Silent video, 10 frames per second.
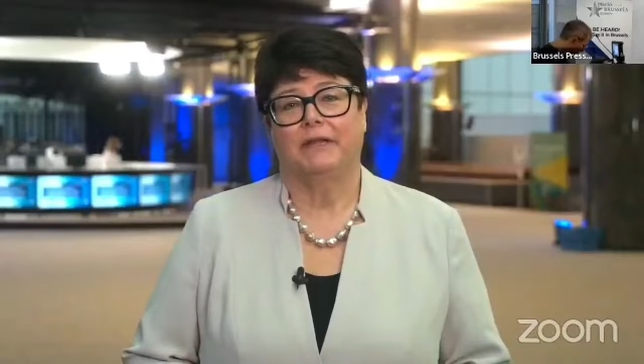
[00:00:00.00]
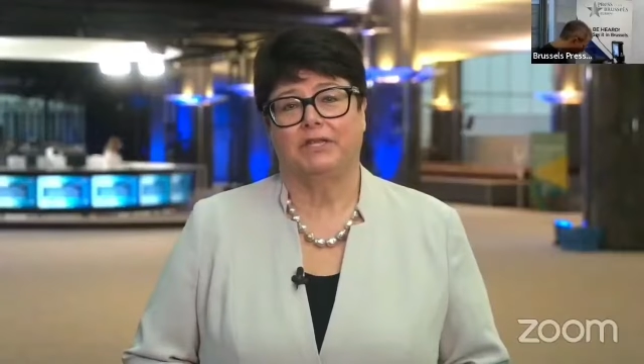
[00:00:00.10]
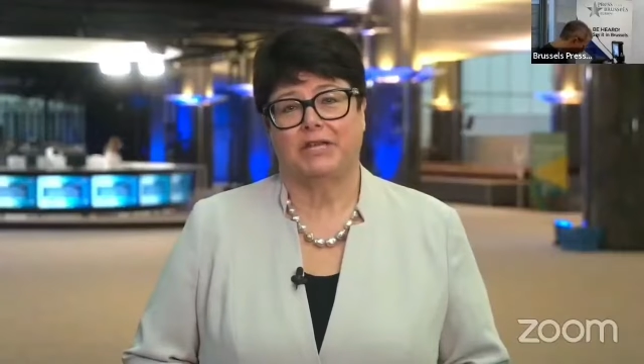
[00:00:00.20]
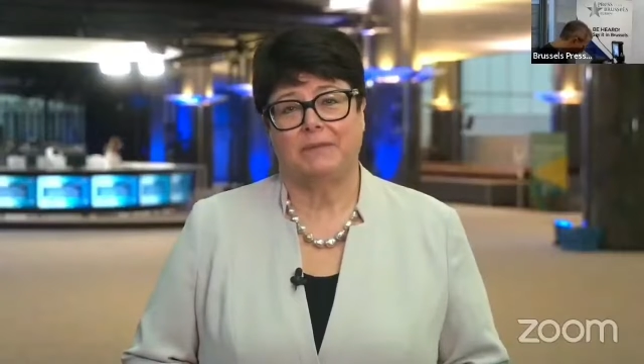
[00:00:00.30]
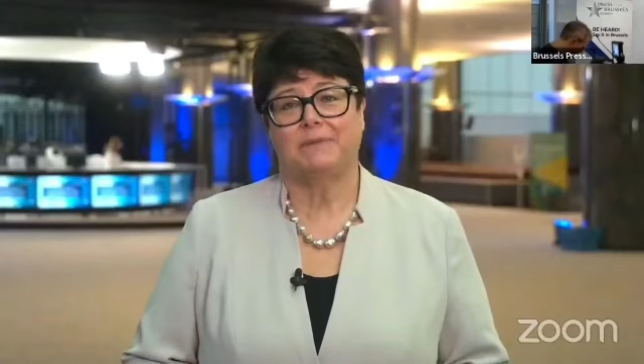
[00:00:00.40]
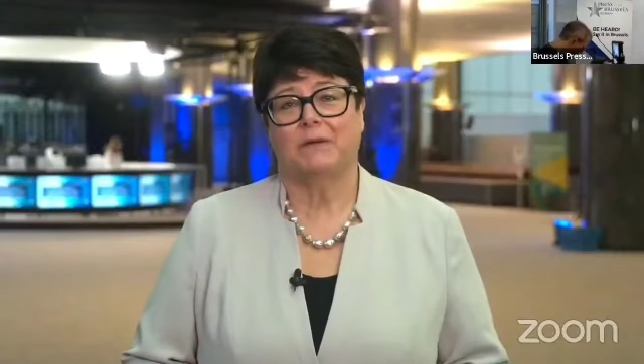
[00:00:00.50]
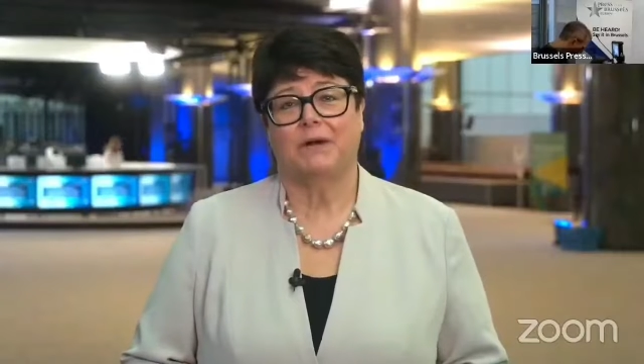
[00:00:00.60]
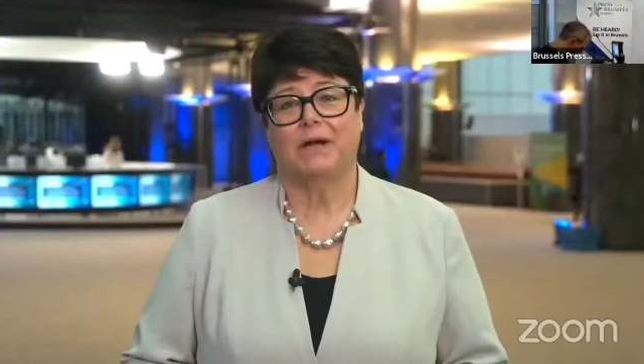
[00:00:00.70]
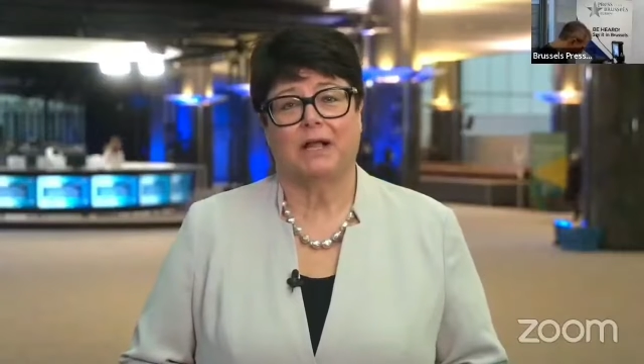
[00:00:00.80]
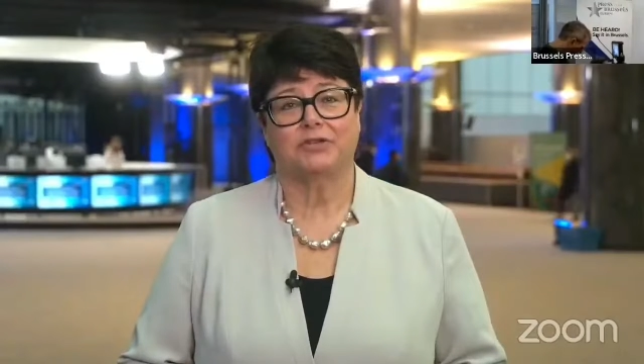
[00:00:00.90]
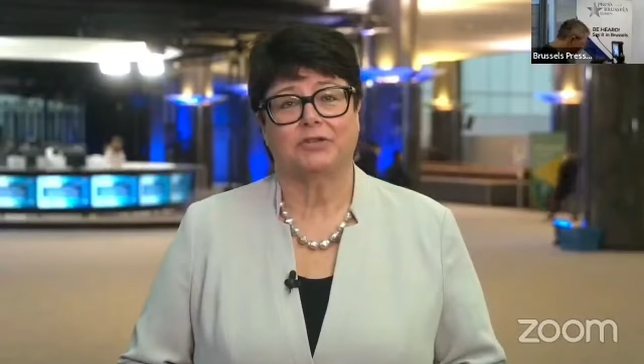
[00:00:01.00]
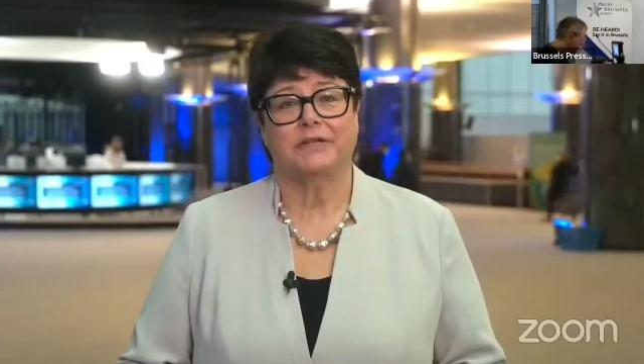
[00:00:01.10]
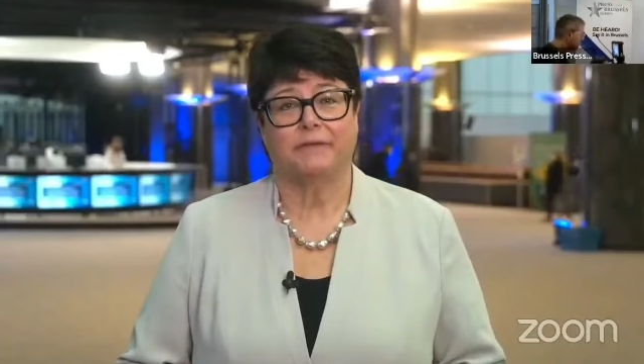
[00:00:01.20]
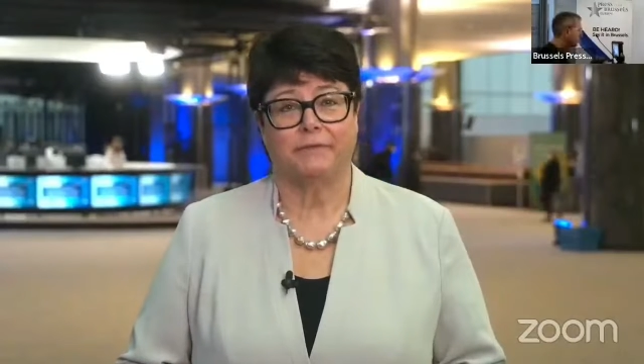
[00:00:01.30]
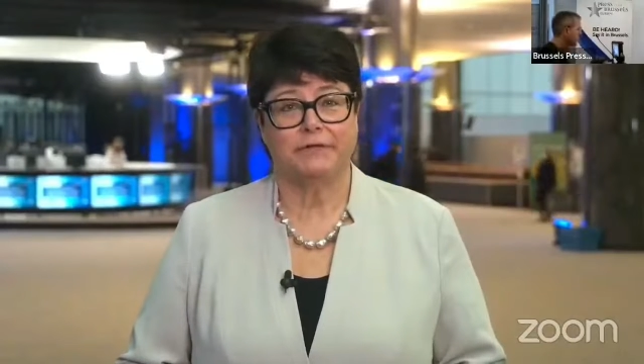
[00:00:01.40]
that shapes our
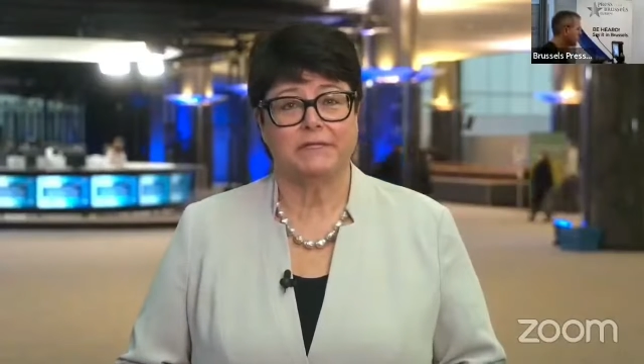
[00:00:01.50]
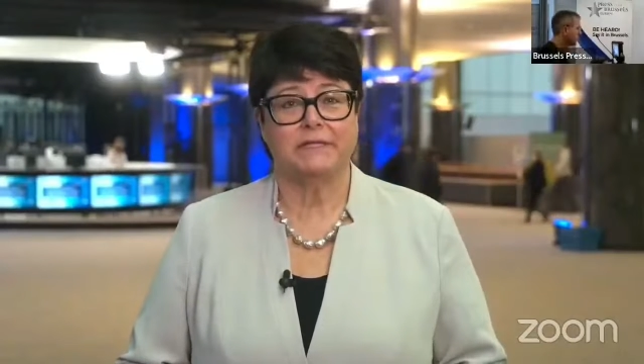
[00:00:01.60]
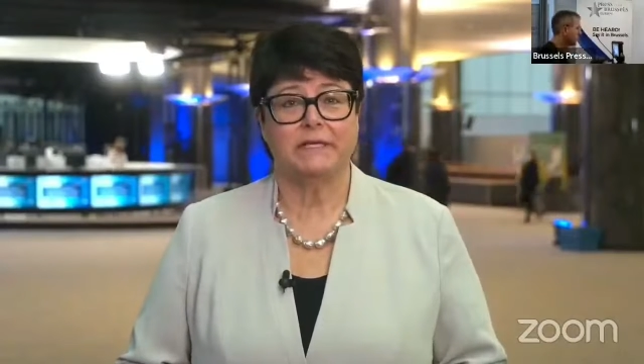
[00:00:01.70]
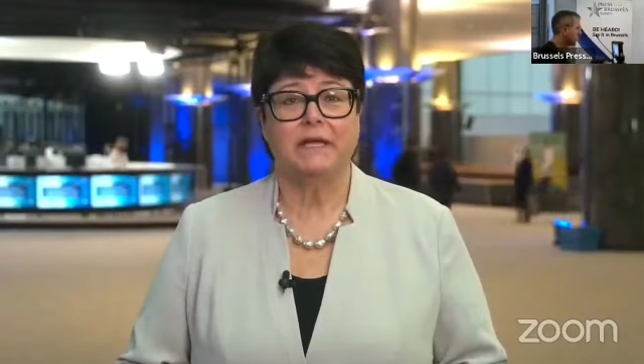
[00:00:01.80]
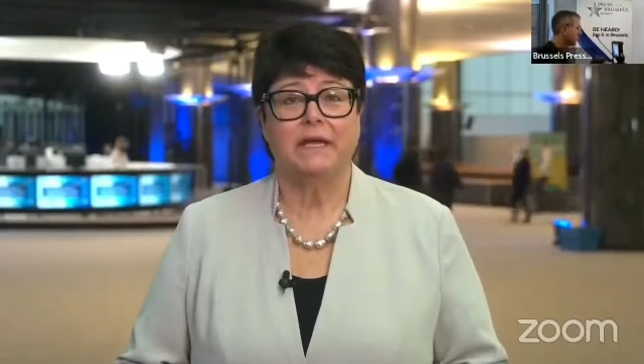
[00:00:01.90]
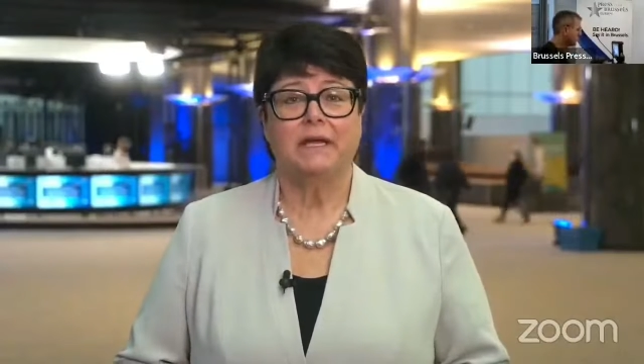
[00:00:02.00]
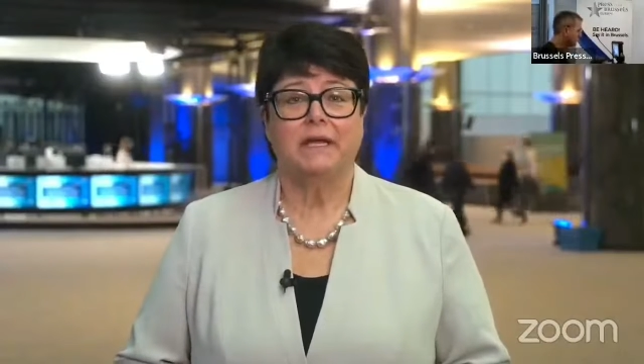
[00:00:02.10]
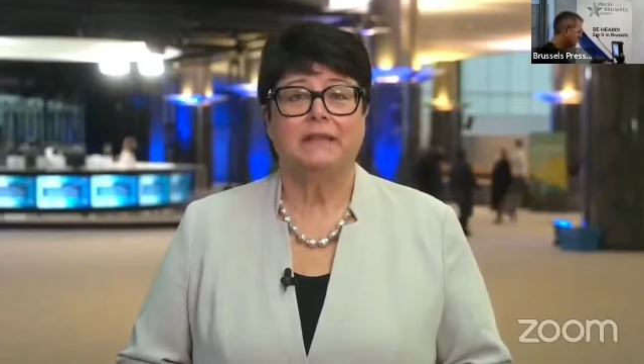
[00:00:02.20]
cultural diversity